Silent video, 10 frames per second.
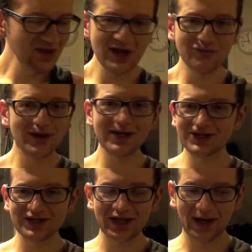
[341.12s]
it really is
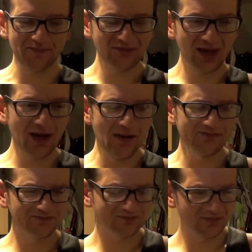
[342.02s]
just like
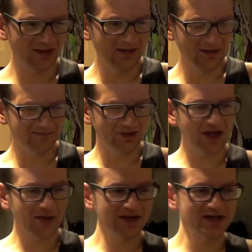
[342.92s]

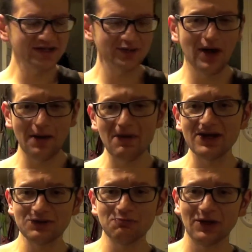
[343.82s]
going into a
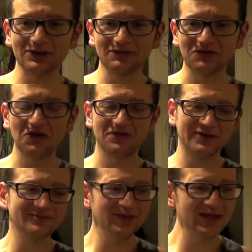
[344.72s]
major brand of
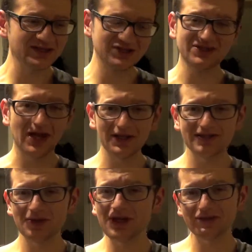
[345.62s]
coffee. Let's just say,
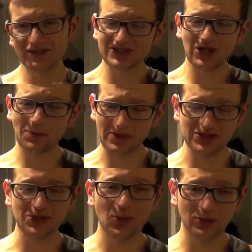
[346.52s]
you go into
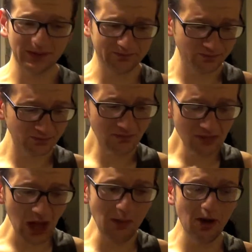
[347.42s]
Starbucks and you order
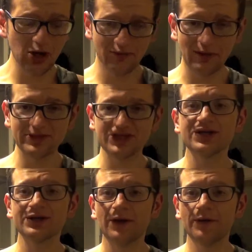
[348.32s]
a mocha
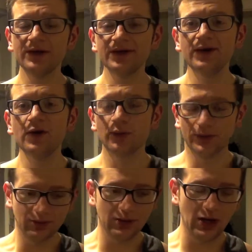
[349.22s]
frappuccino
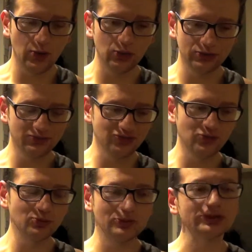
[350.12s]
with a
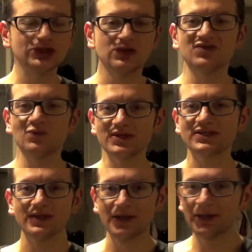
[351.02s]
quadruple shot of
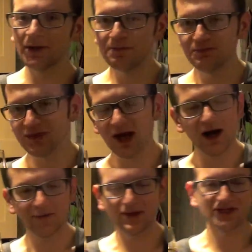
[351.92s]
whiskey in it, and